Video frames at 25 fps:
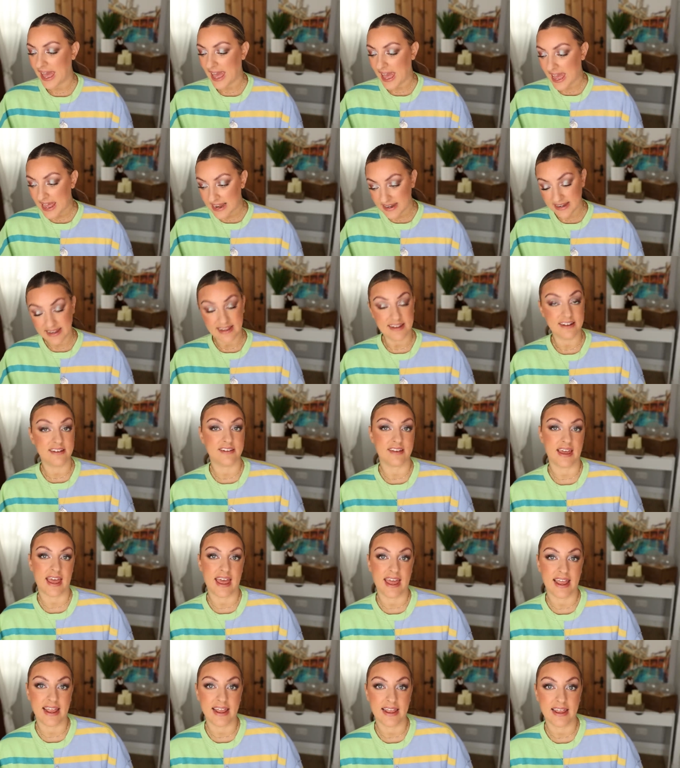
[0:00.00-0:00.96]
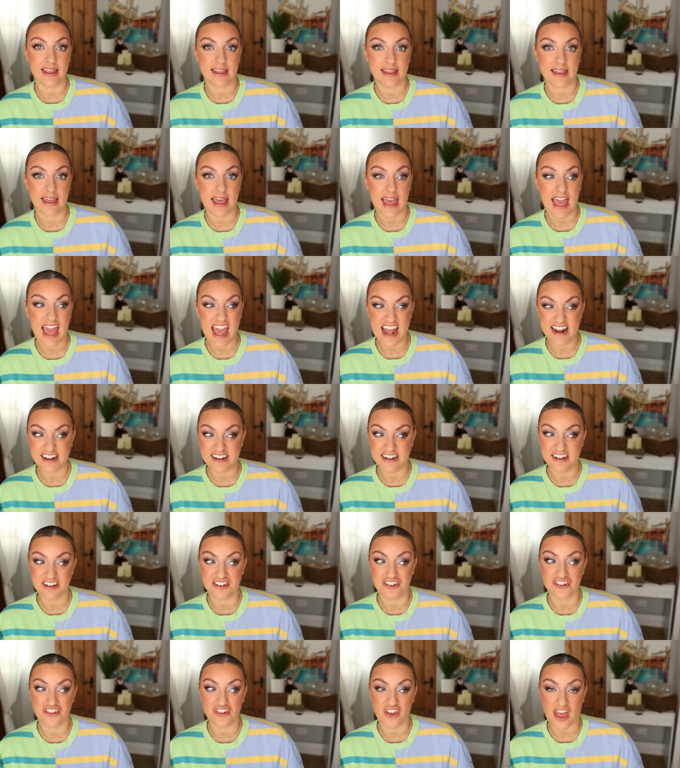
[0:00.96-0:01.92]
any day,
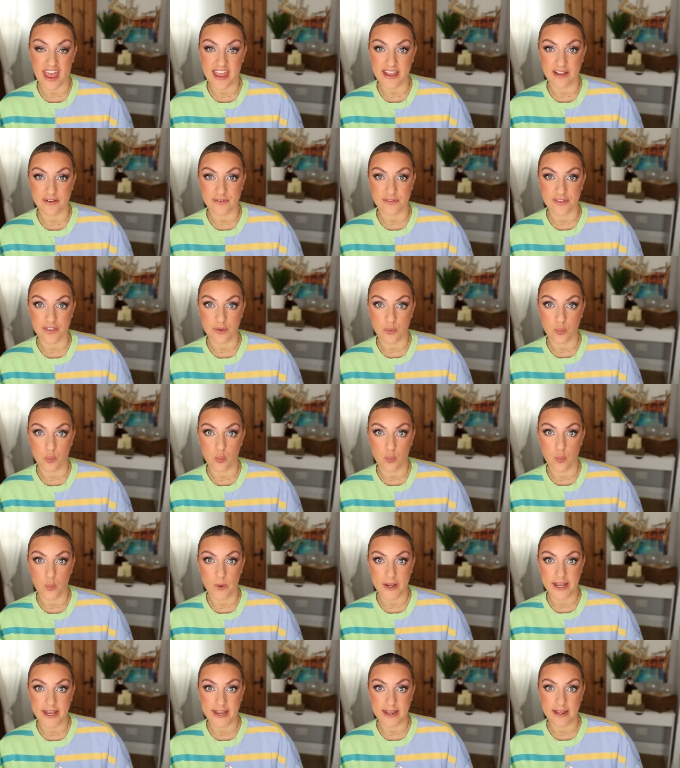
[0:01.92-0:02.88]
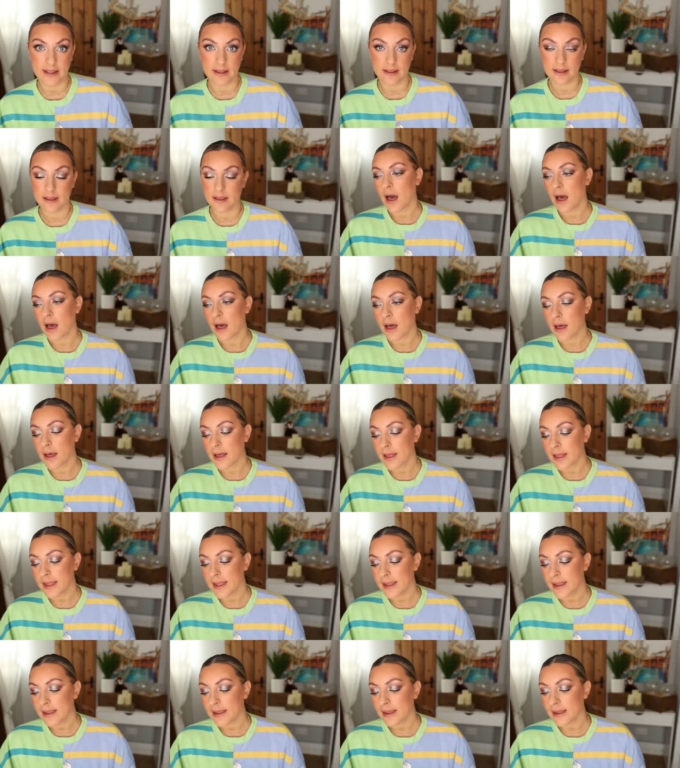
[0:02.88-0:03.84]
any day of the week.
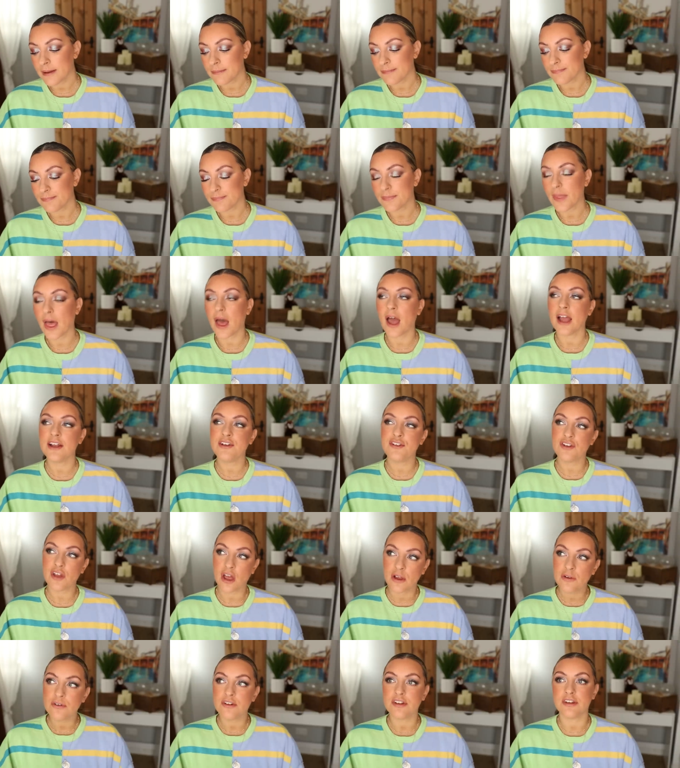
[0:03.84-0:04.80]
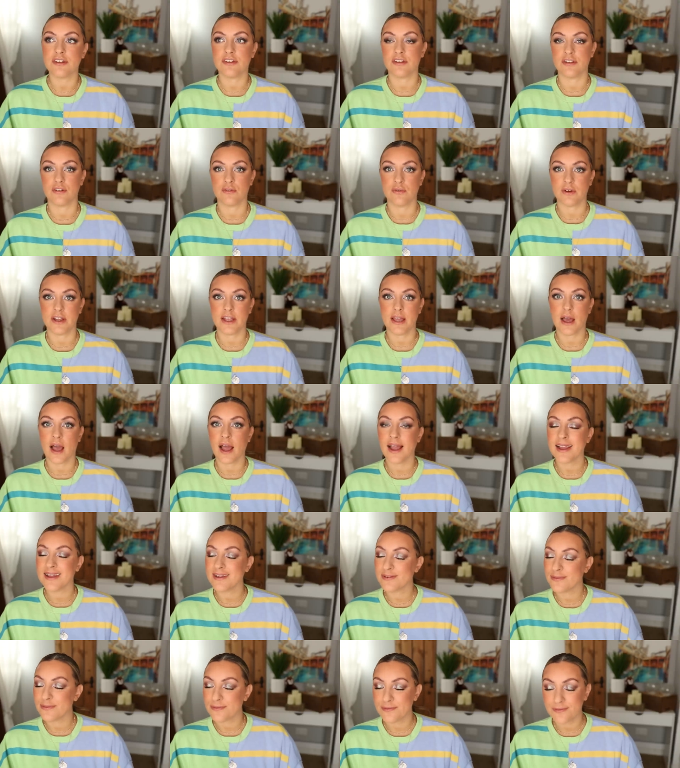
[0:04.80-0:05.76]
I I don't disagree. I
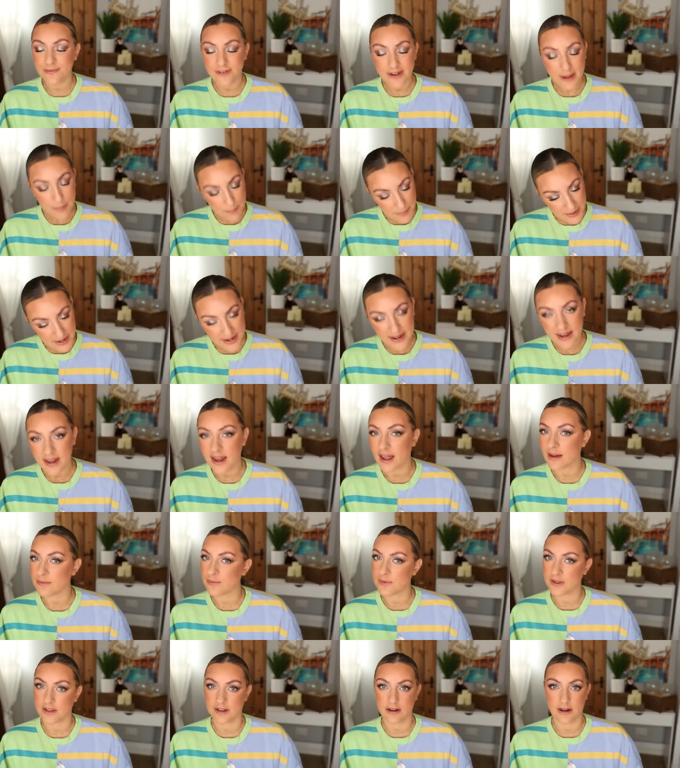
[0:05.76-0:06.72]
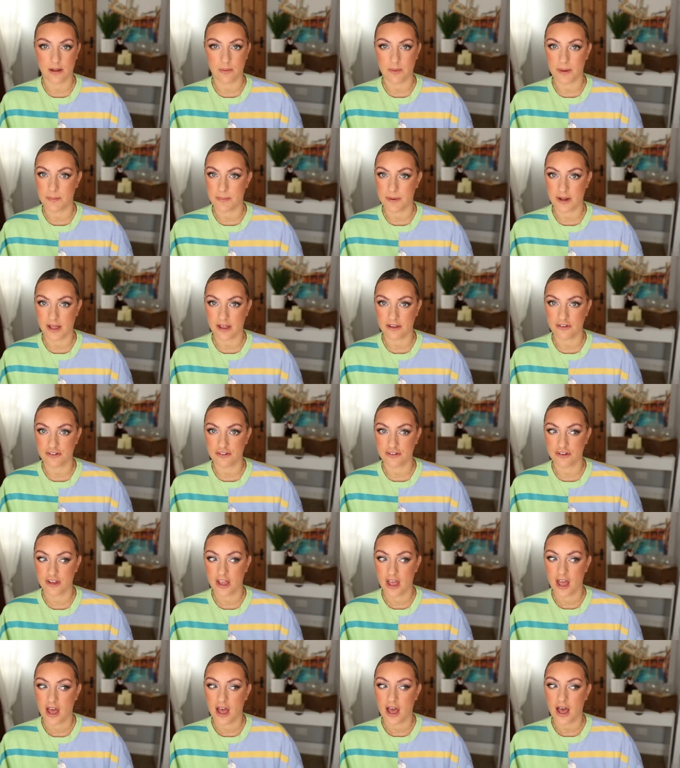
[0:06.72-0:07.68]
flippin' love a glowy blush.
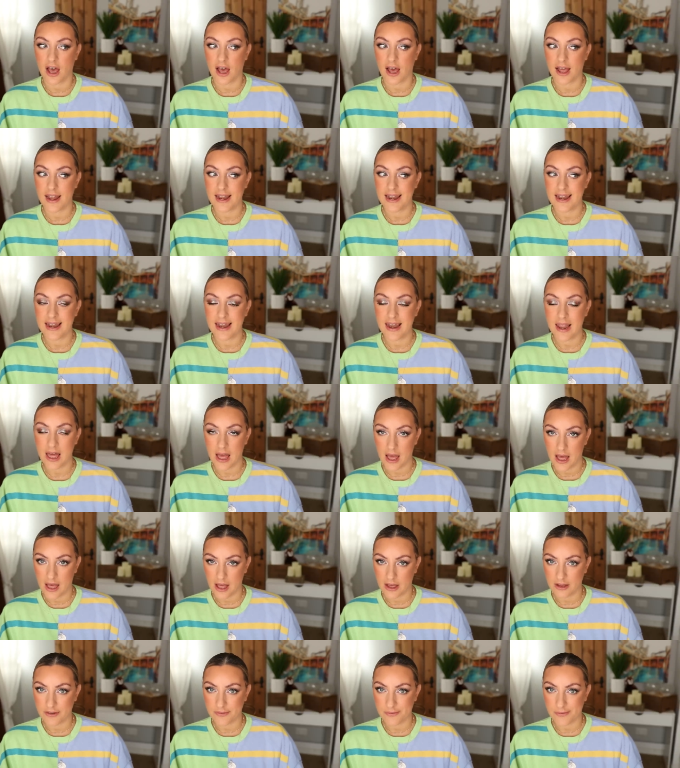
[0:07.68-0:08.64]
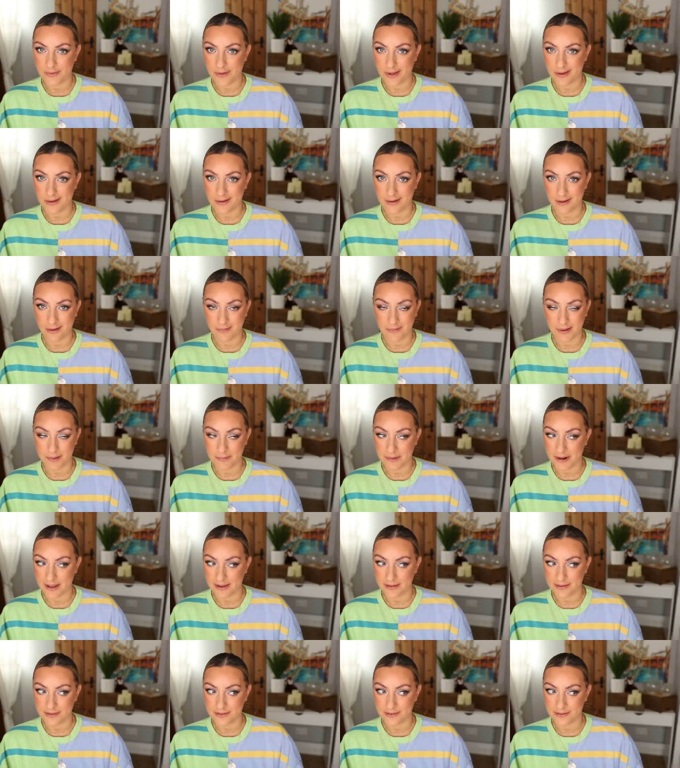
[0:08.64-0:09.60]
I love a glowy
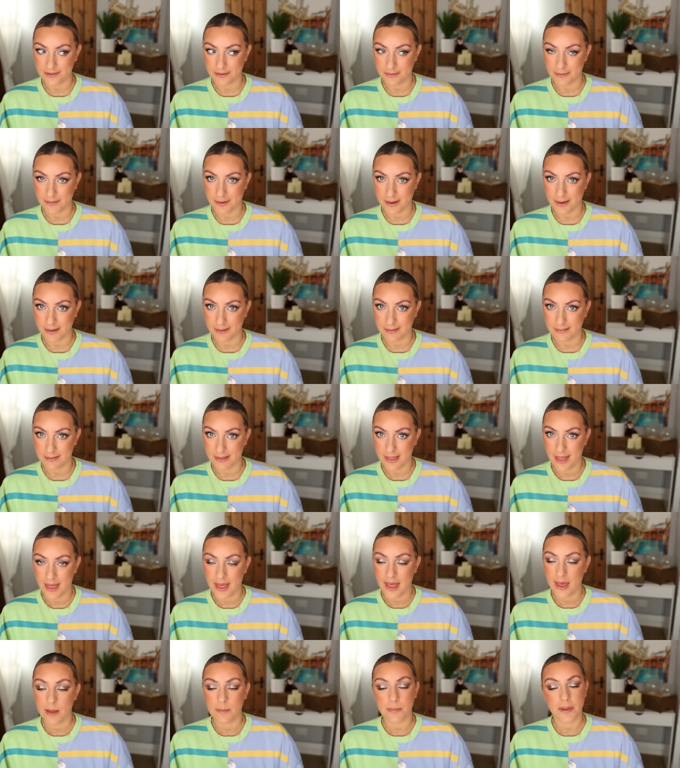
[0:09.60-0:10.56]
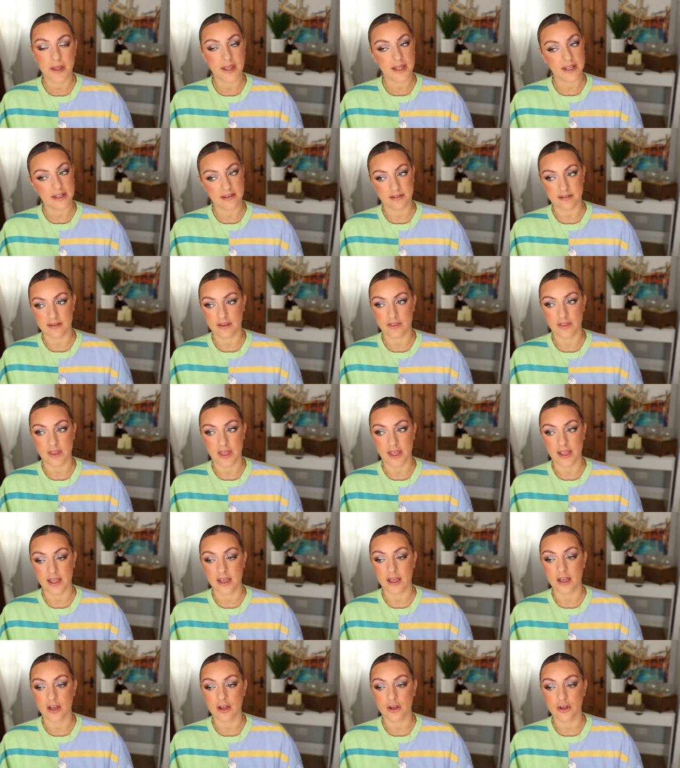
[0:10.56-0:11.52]
blush, okay? But here's the
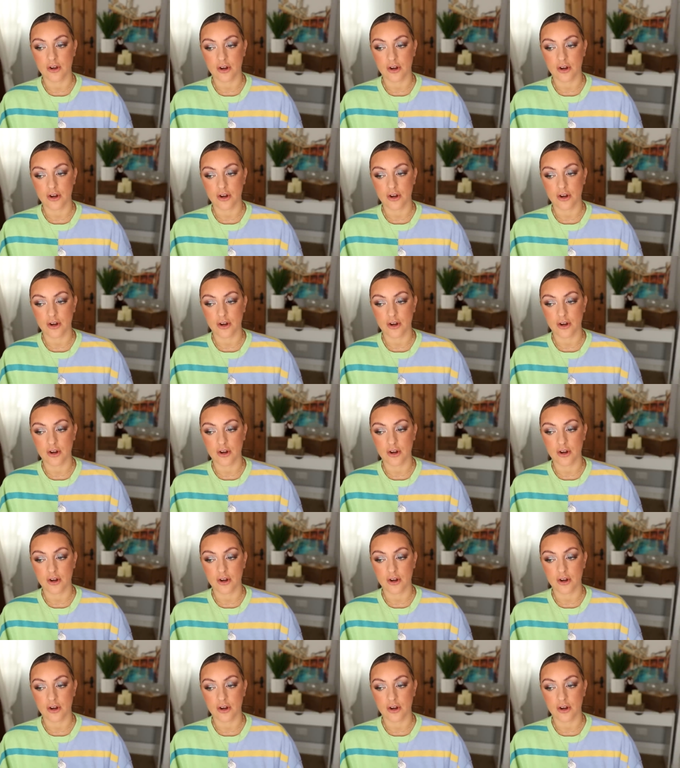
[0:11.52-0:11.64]
thing,